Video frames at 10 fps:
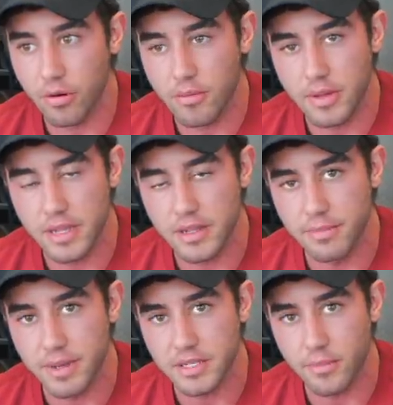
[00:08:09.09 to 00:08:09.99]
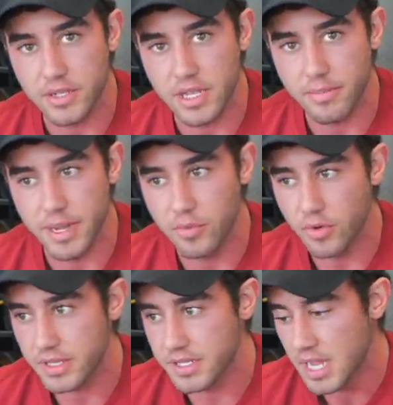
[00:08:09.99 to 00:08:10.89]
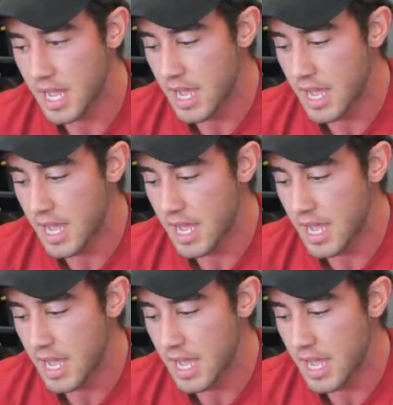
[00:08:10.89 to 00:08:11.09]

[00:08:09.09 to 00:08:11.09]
probably compared to most other people, because